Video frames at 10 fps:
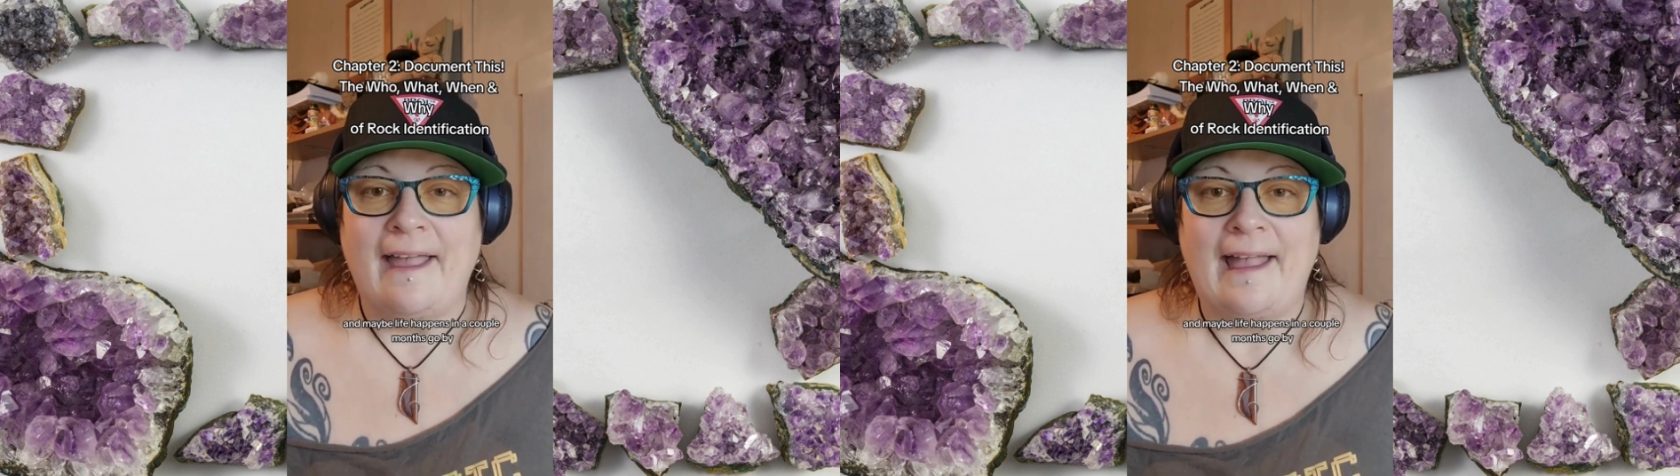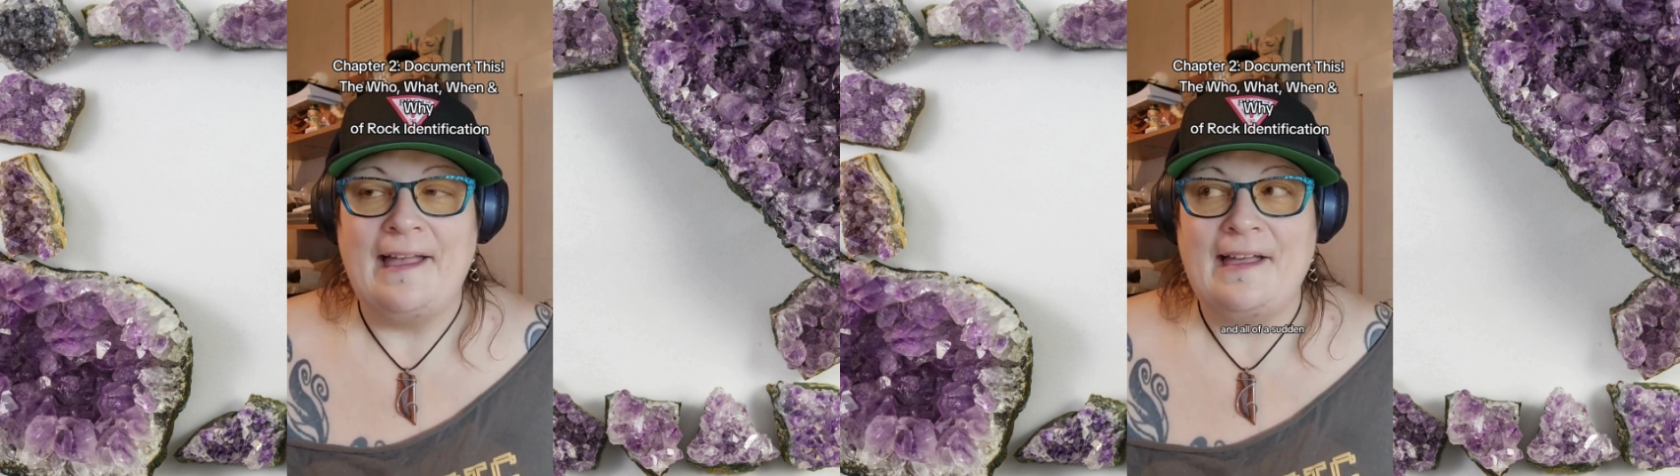
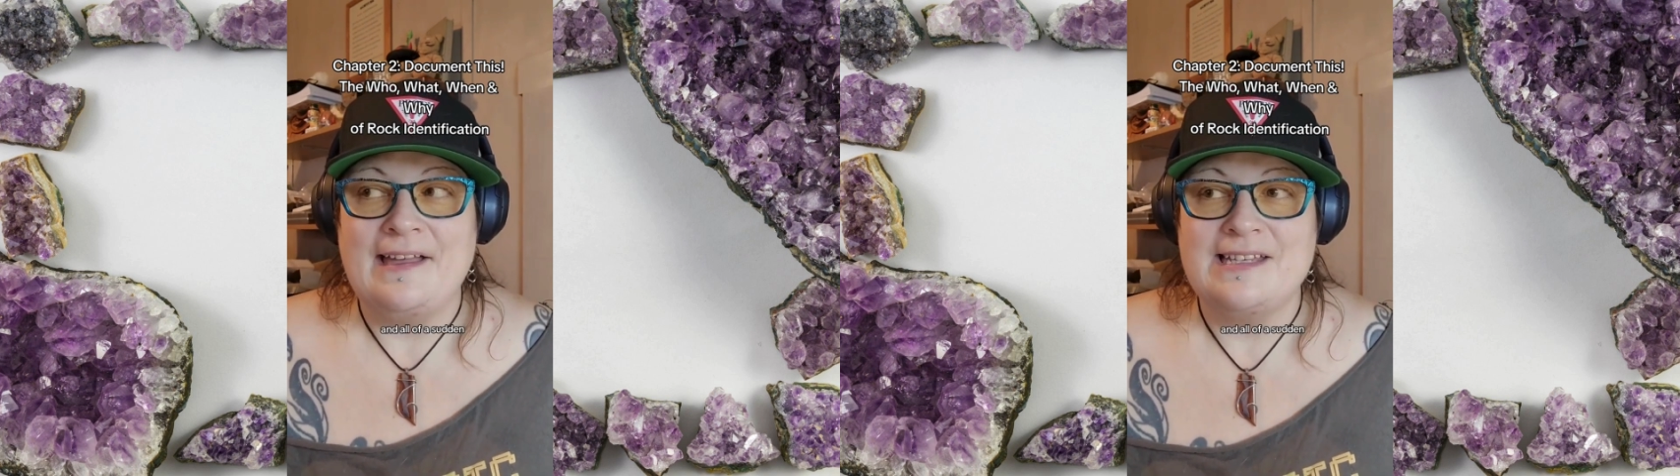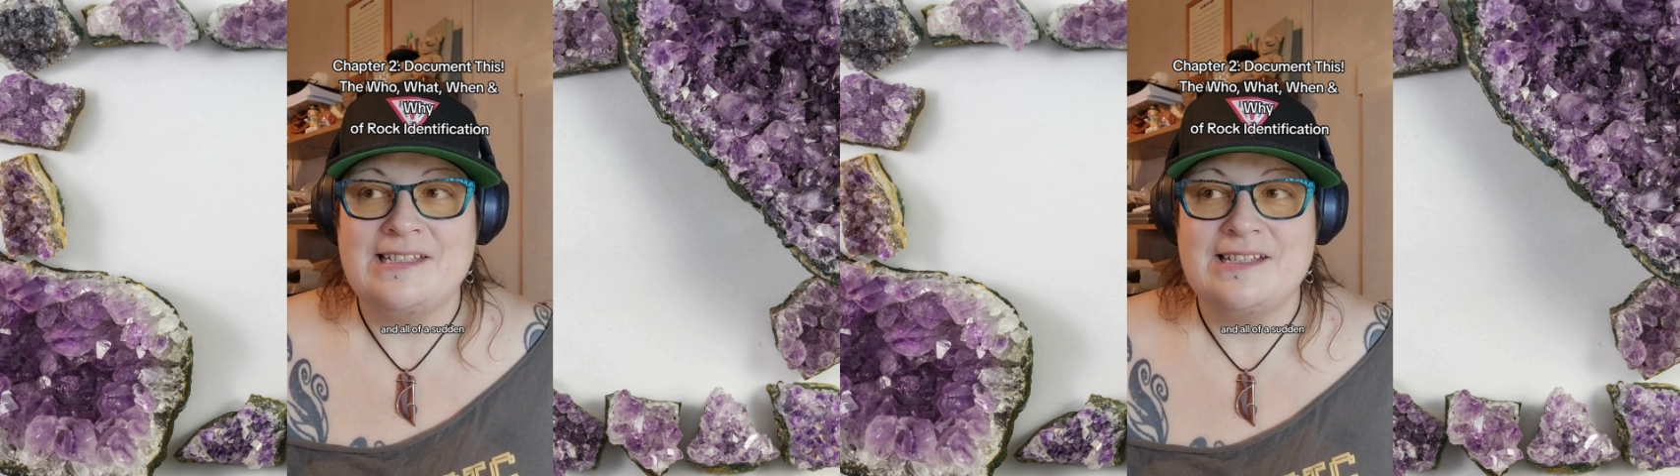
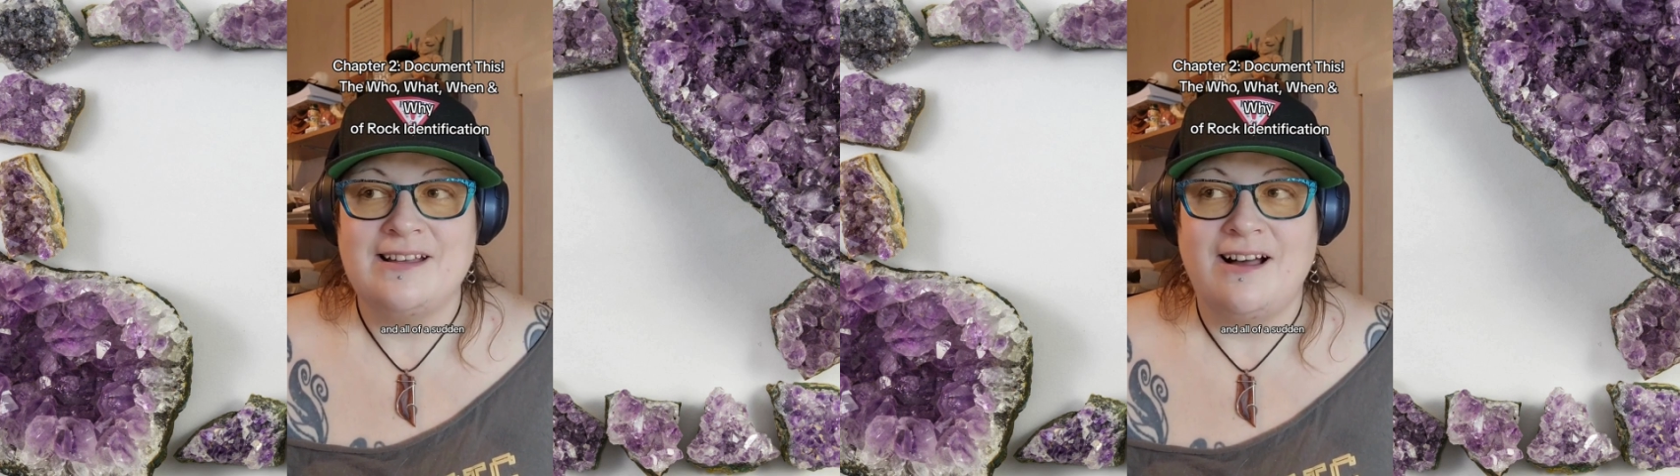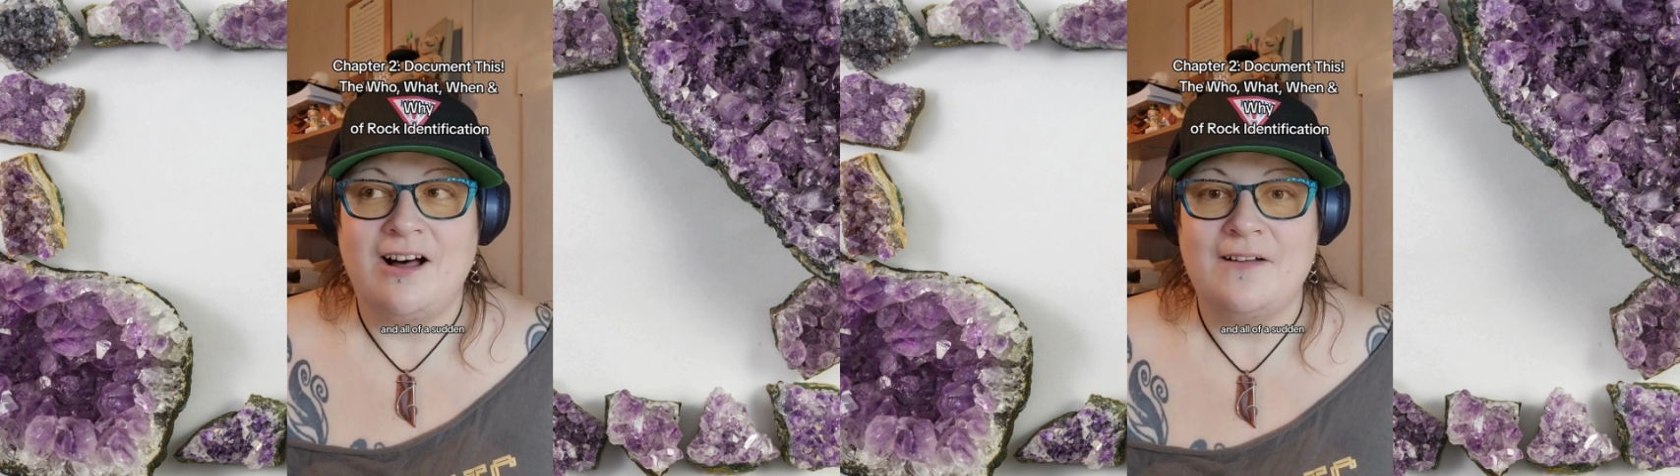and
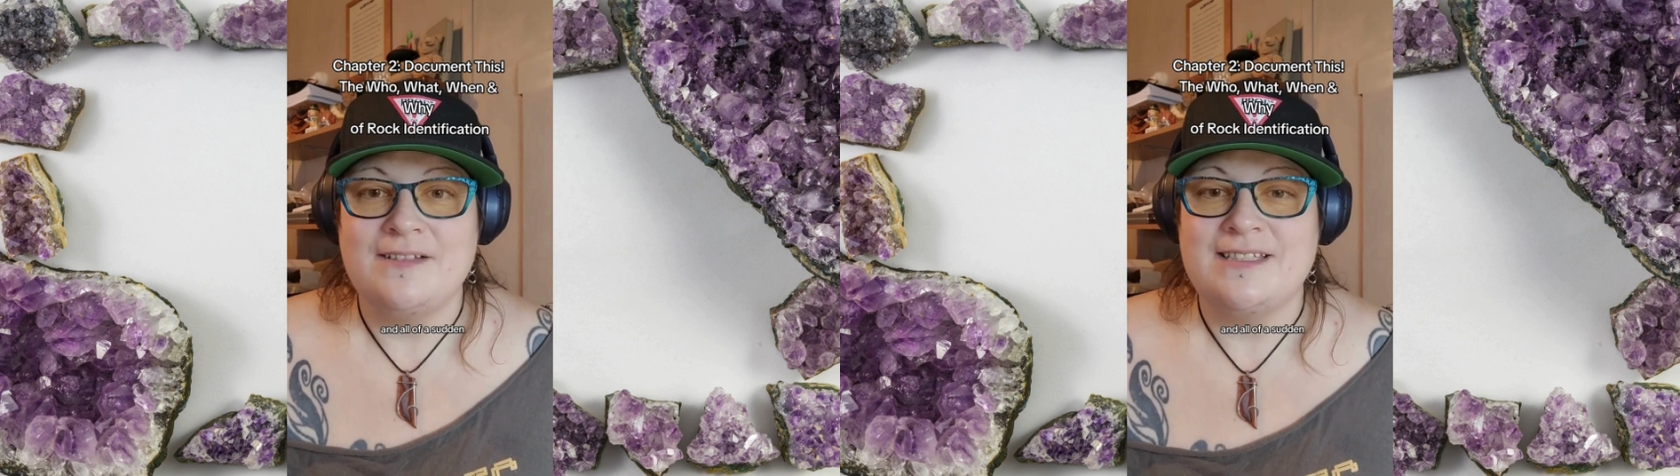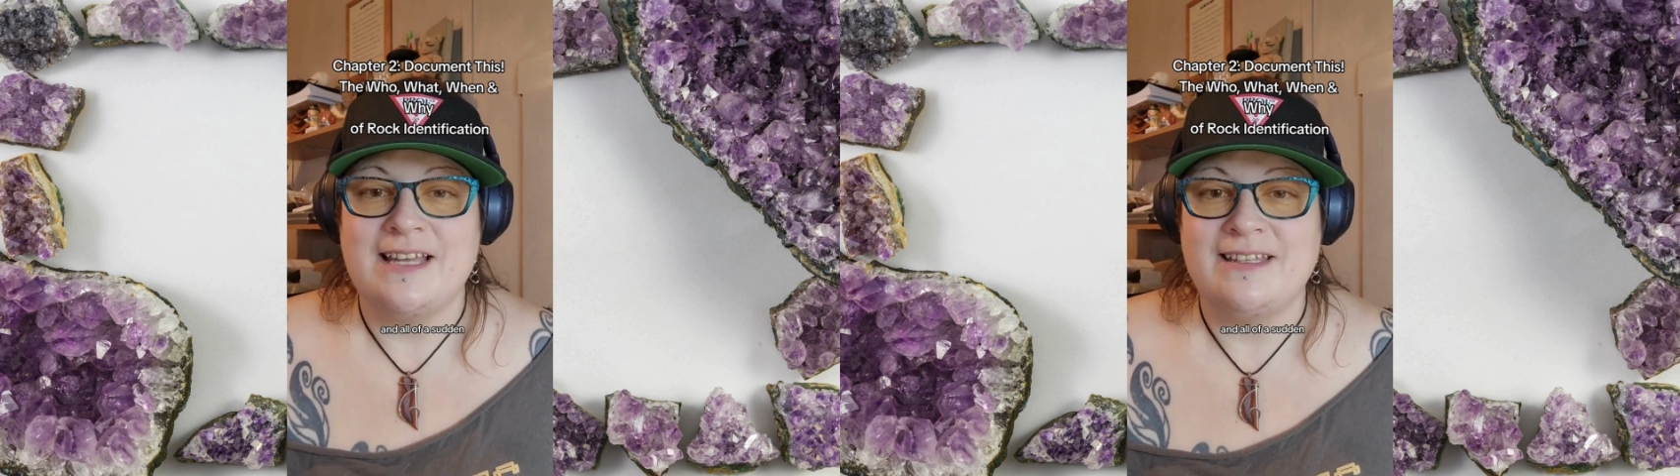all
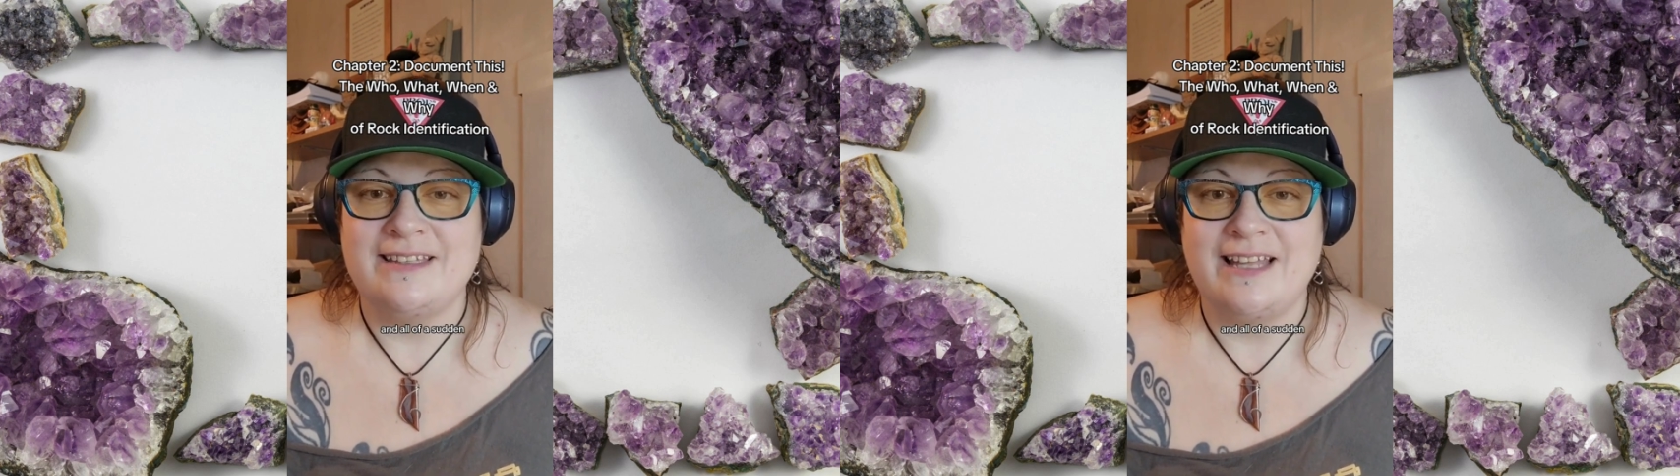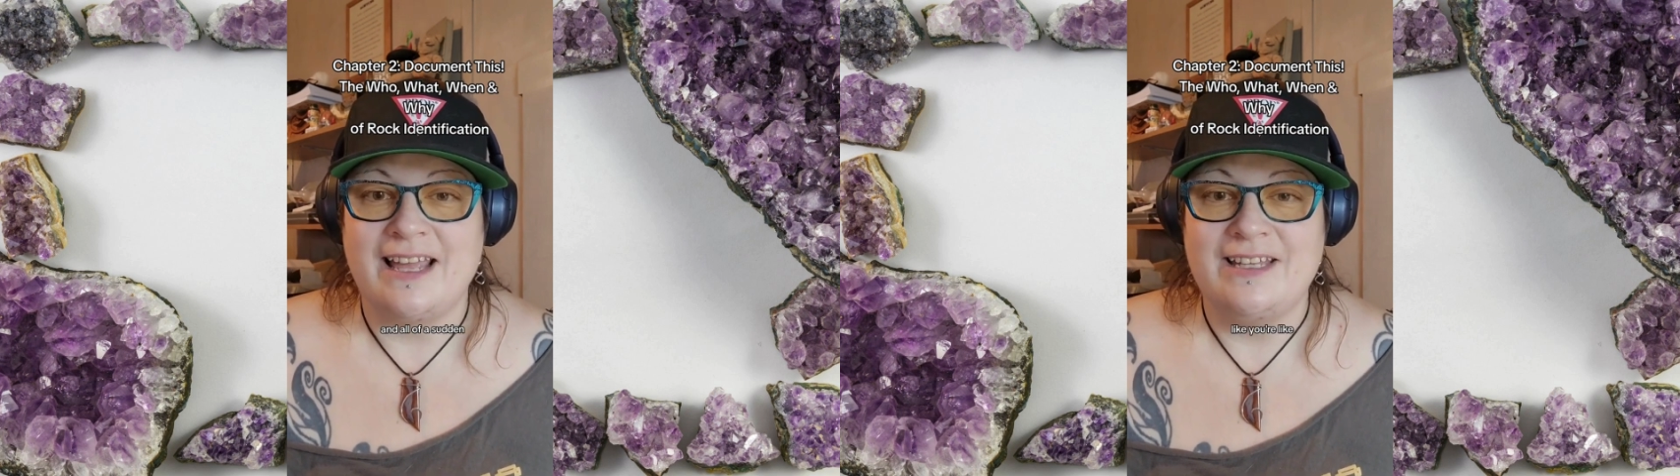of a
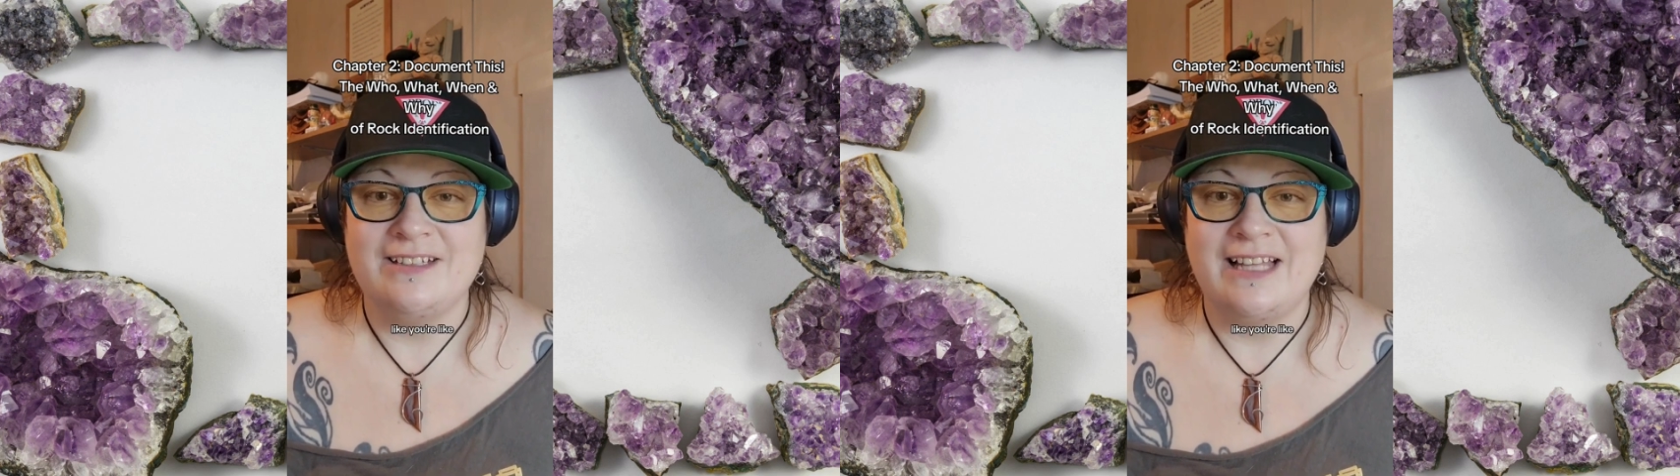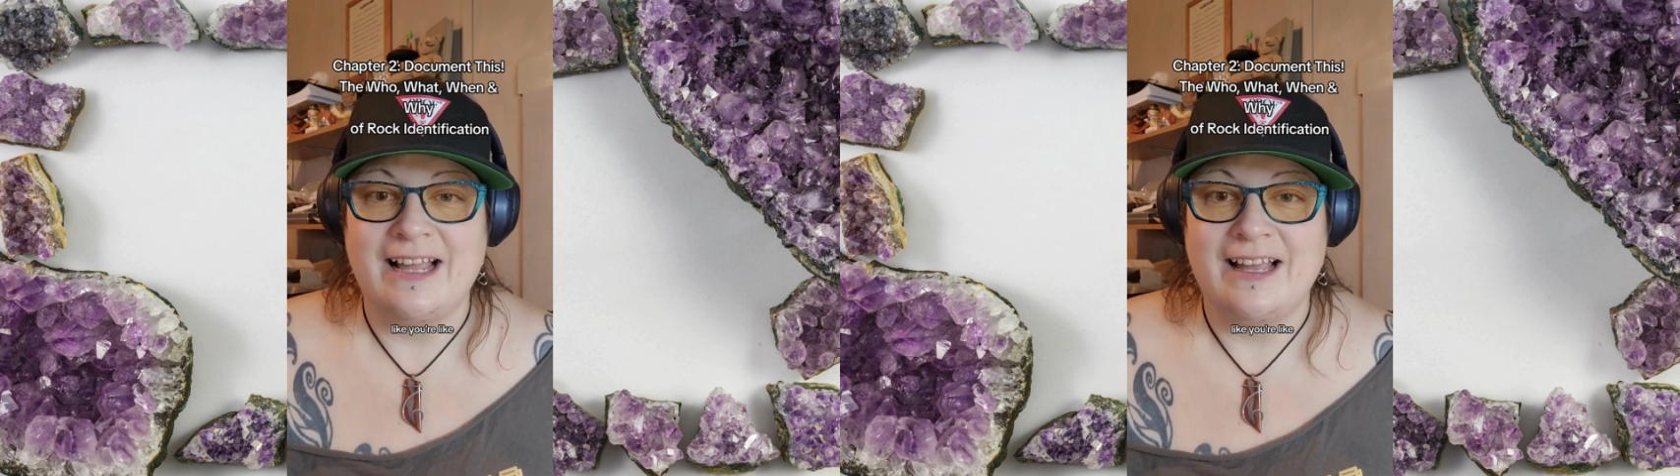sudden, like,
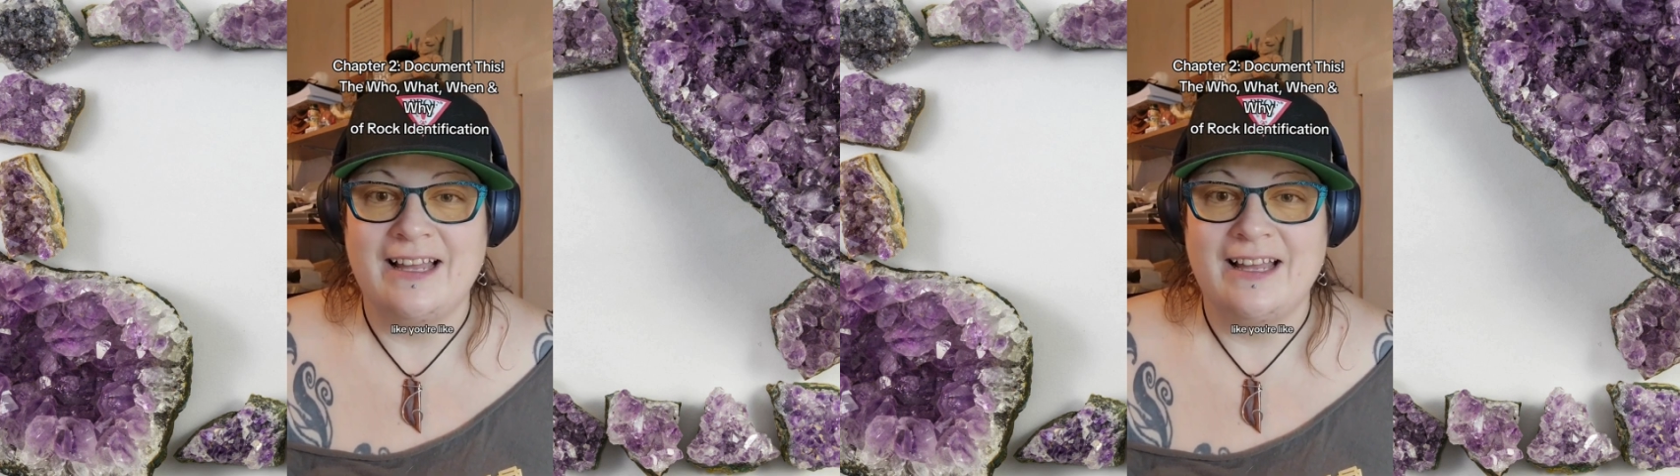you're like,